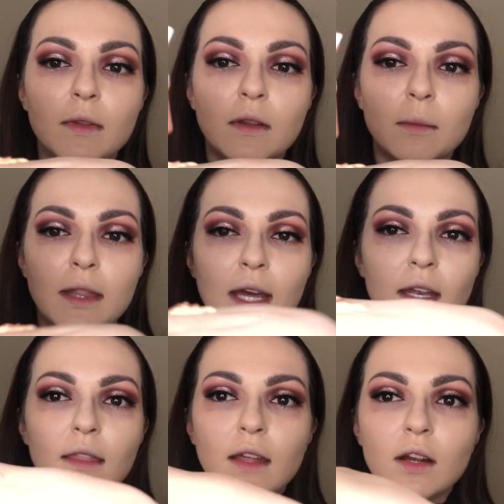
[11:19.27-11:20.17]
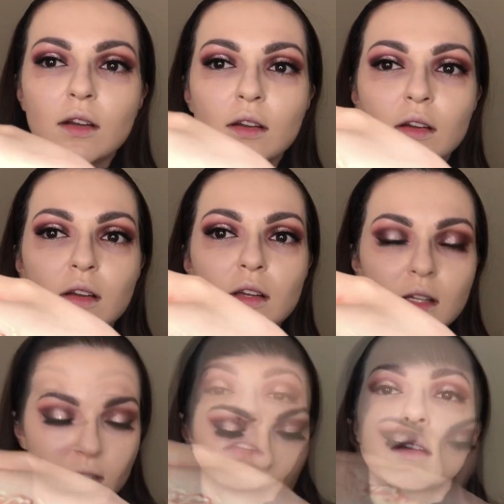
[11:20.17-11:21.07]
Some of that in there.
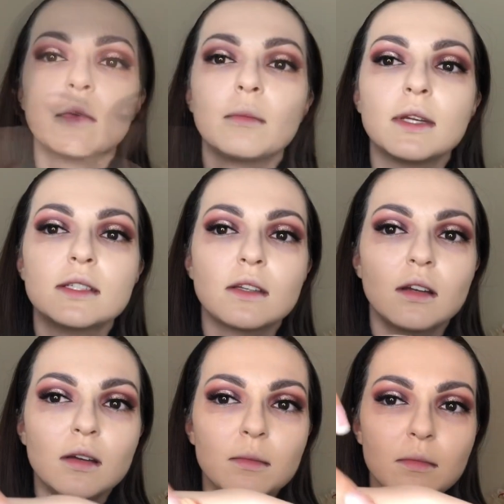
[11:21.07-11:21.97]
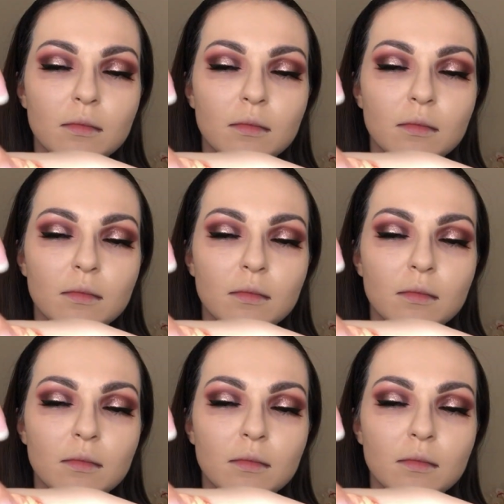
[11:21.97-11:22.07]
Mix it up.